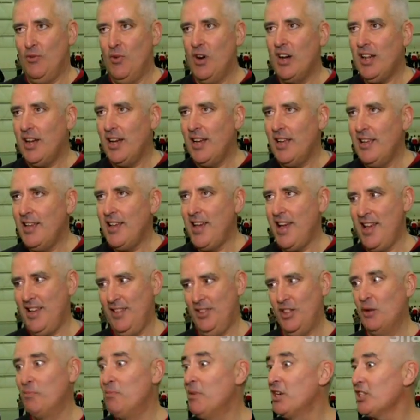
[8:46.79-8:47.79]
Well,
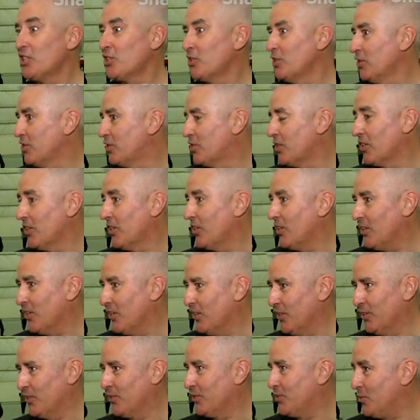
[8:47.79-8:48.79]
the muscles are,
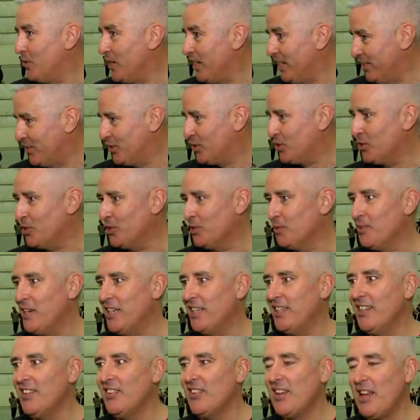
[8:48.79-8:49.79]
are quite sore
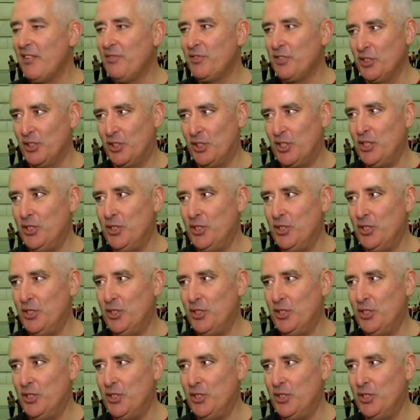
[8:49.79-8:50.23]
right now after